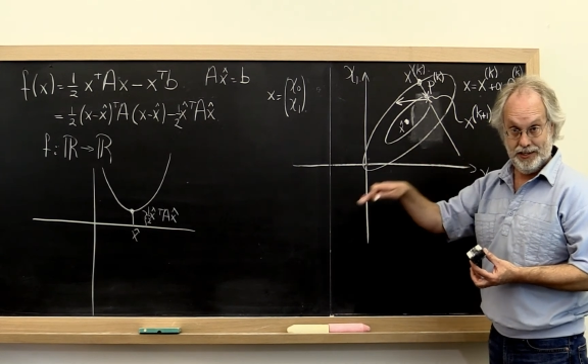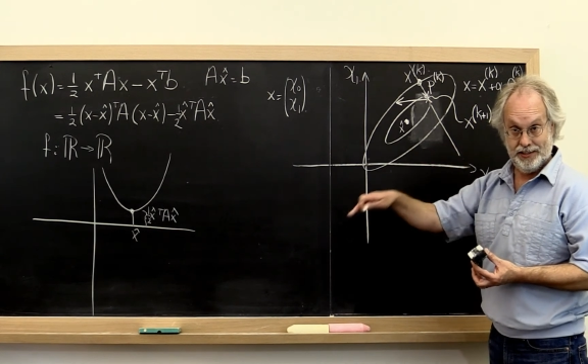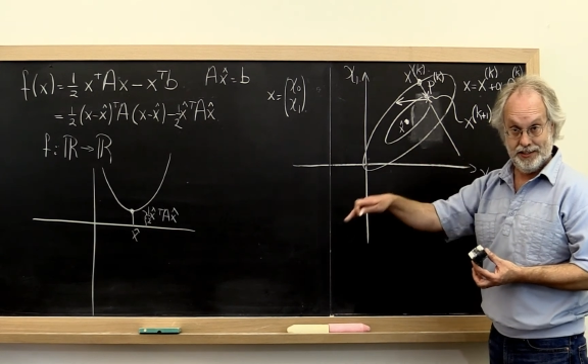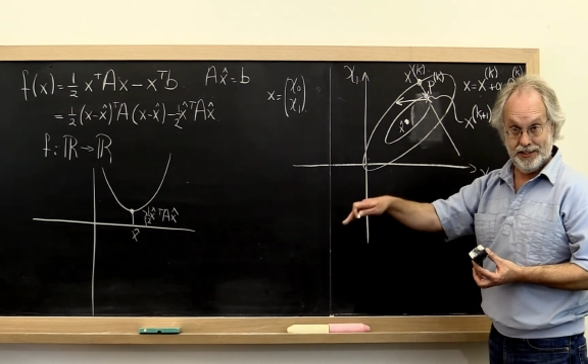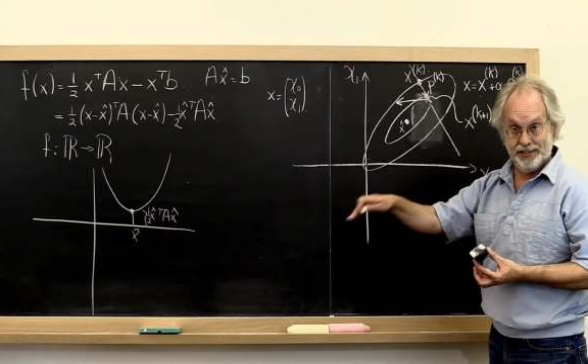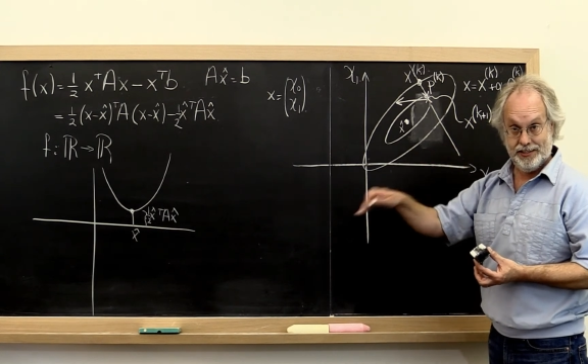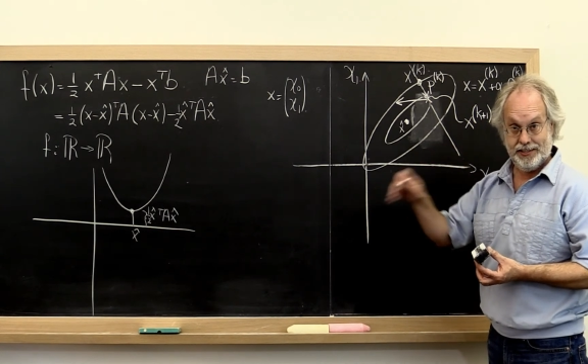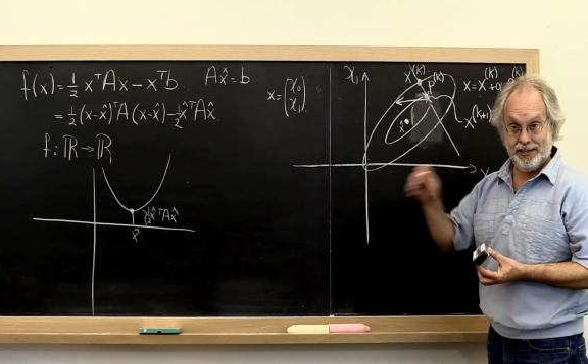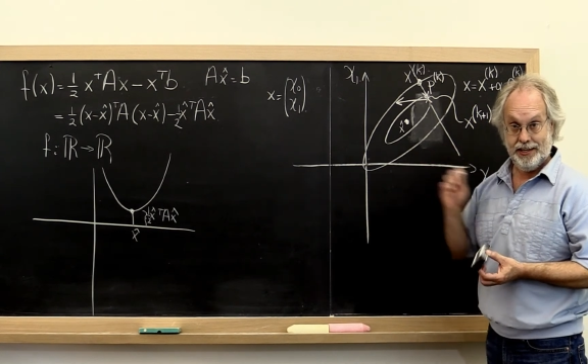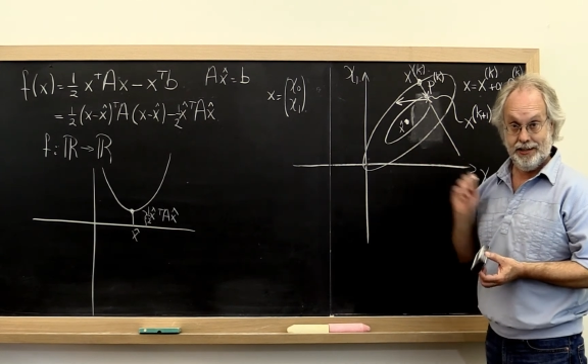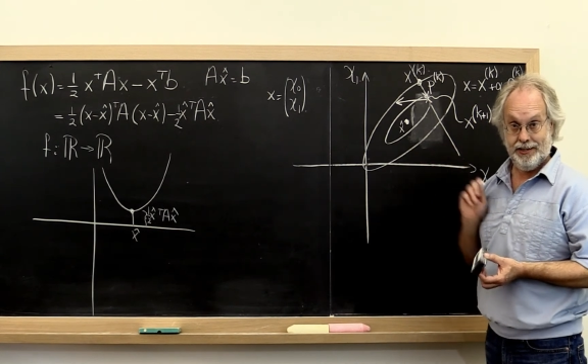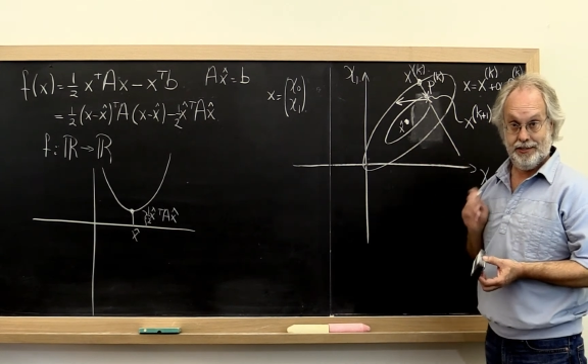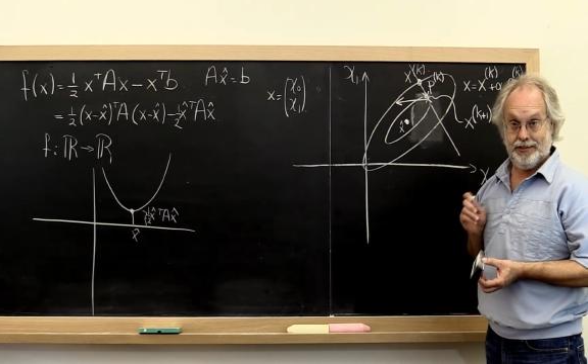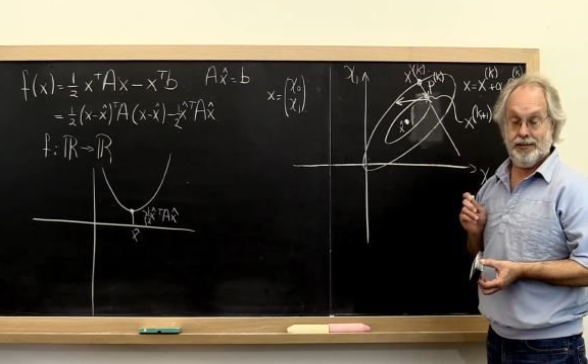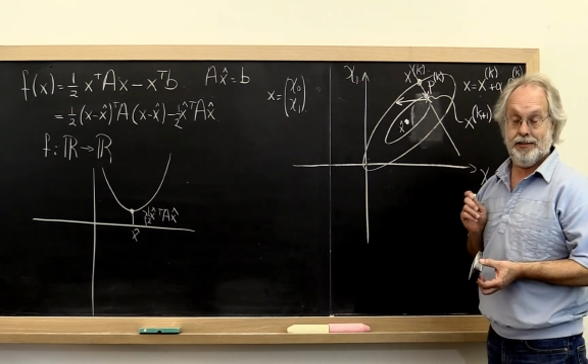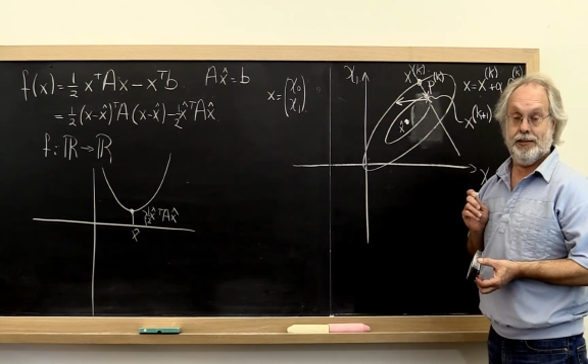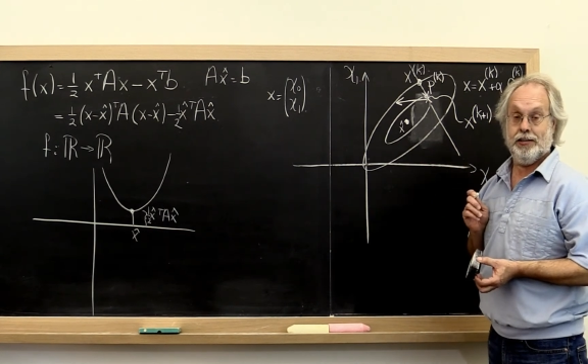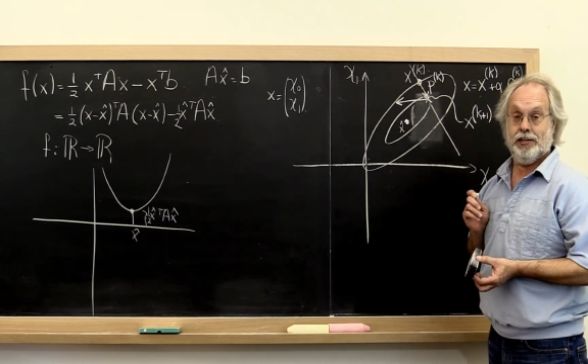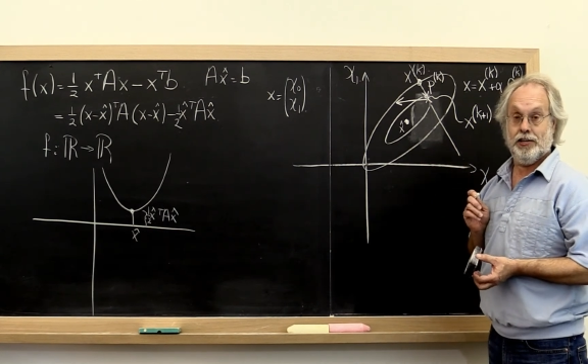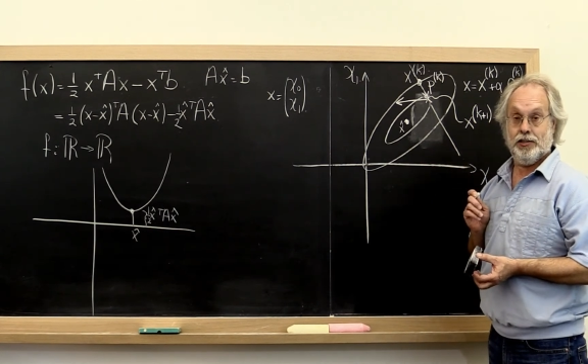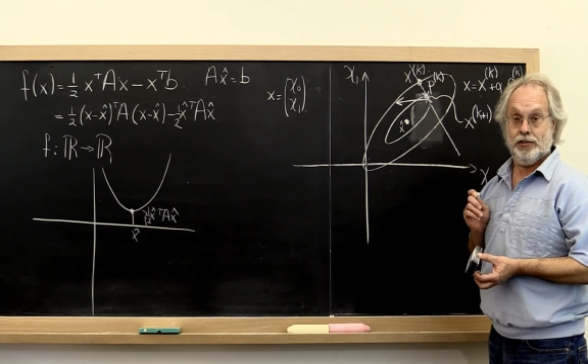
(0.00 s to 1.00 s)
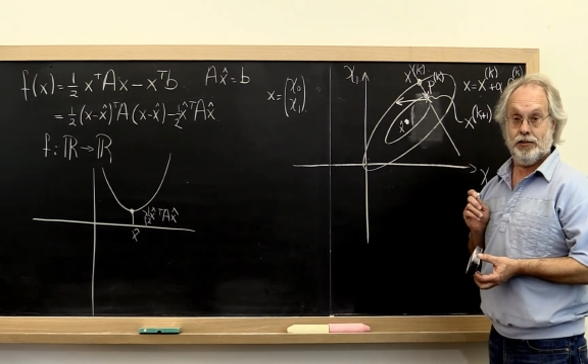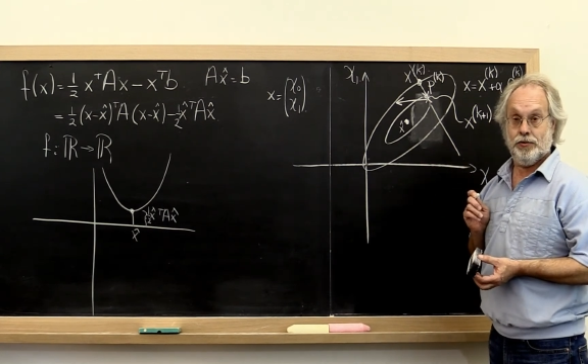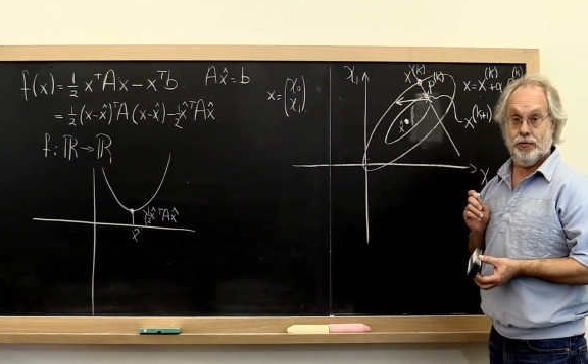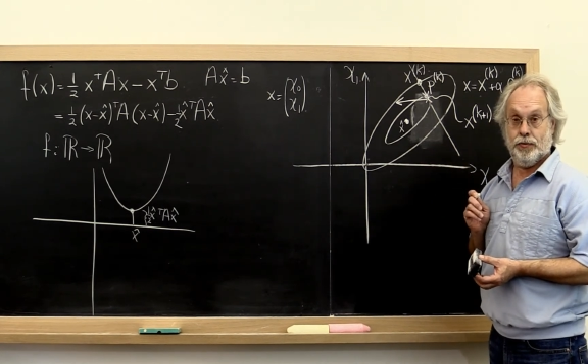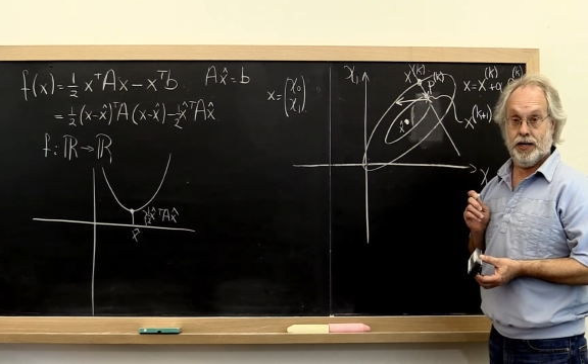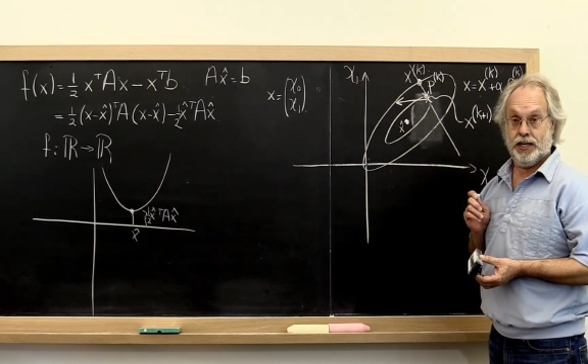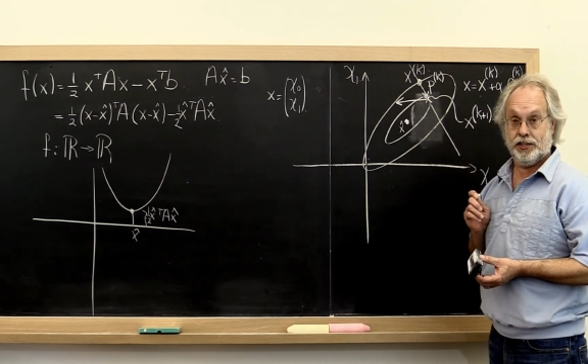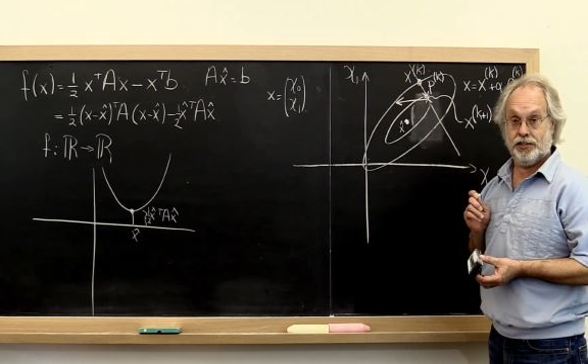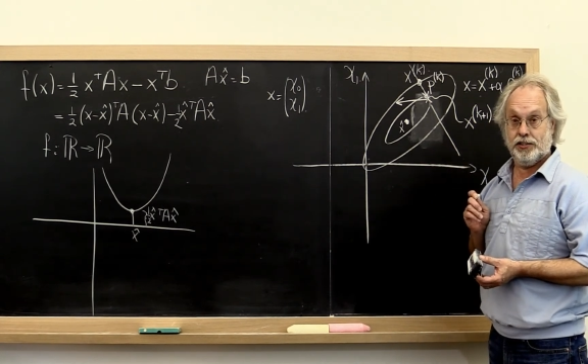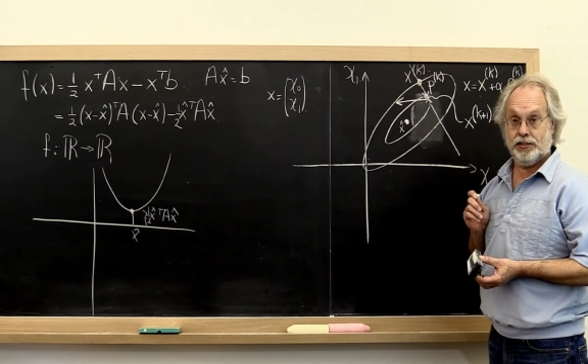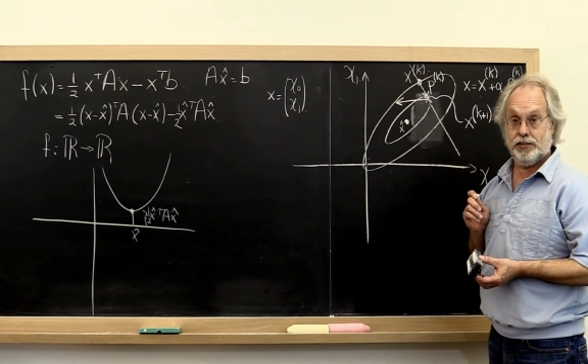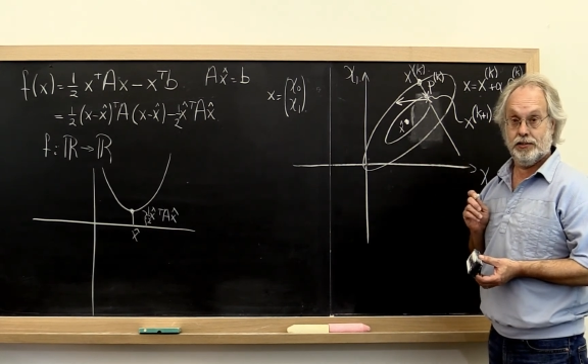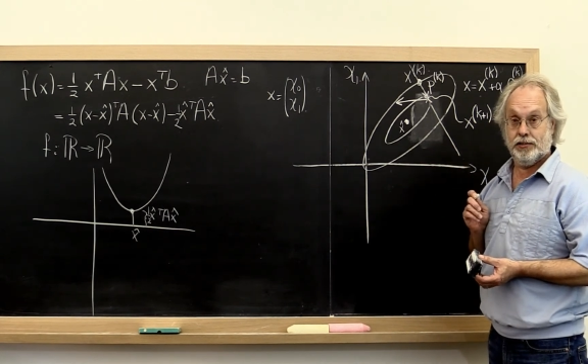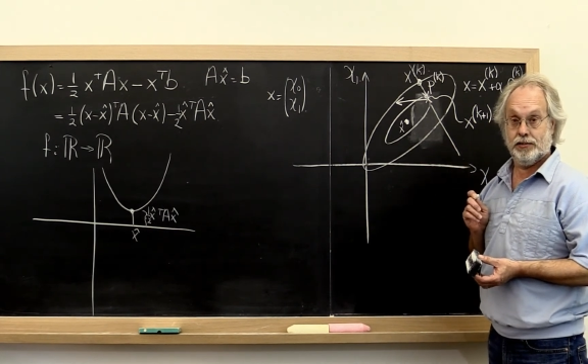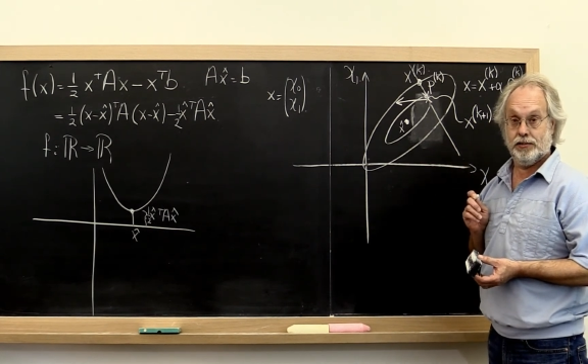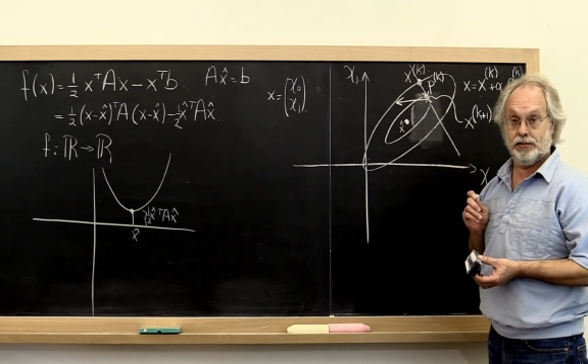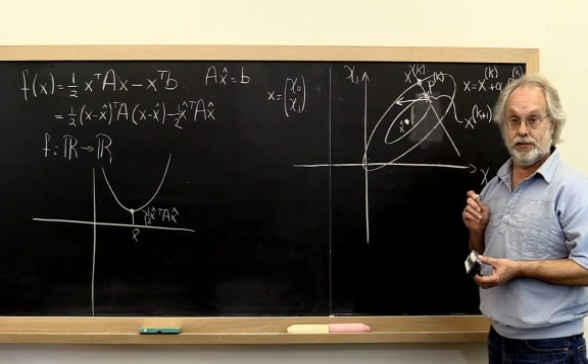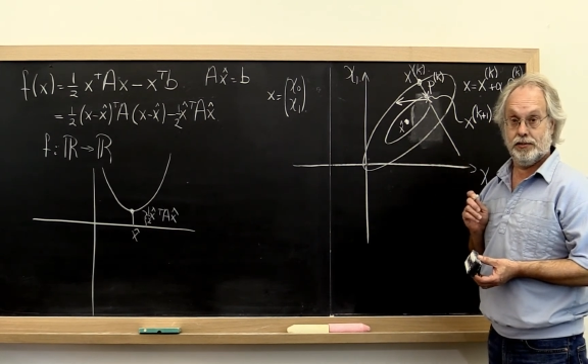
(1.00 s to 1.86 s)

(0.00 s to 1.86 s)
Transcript: descent direction.